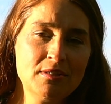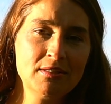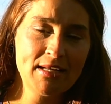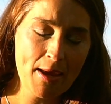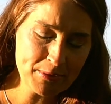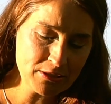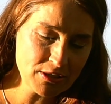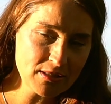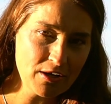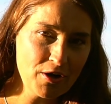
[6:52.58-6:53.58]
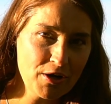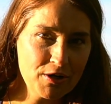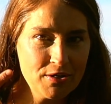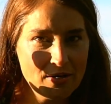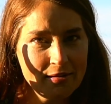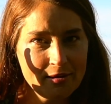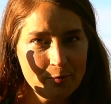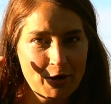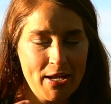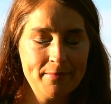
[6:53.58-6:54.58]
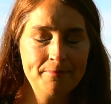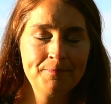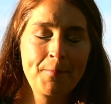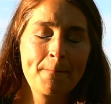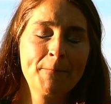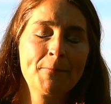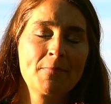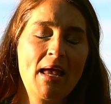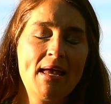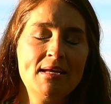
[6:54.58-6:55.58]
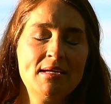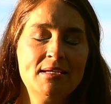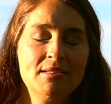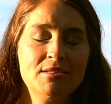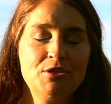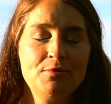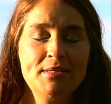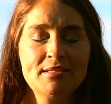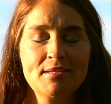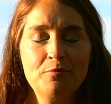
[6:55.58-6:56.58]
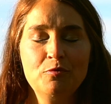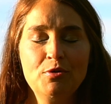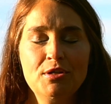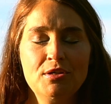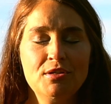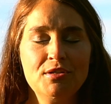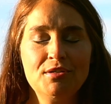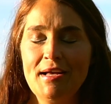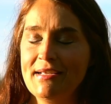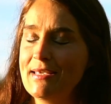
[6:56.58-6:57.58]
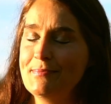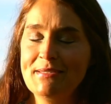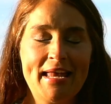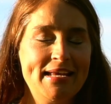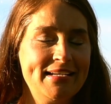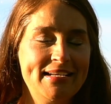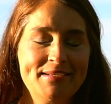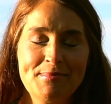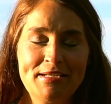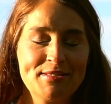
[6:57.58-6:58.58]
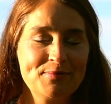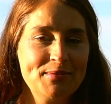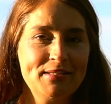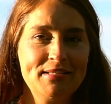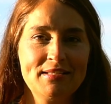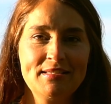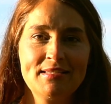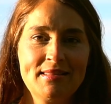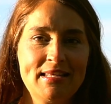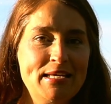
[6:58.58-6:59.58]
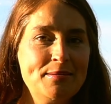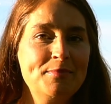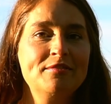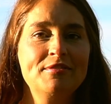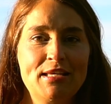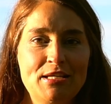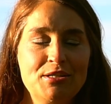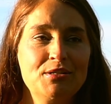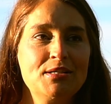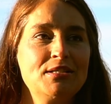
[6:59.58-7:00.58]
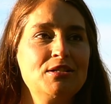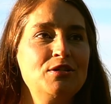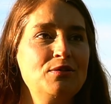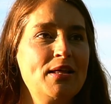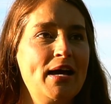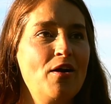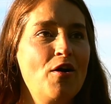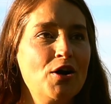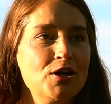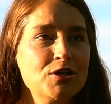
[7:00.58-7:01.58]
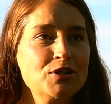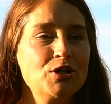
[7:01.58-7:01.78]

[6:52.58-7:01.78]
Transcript: tap into the heart, not the brain. And doing some real, I keep saying it, but it's really this theme of the year is to do that heart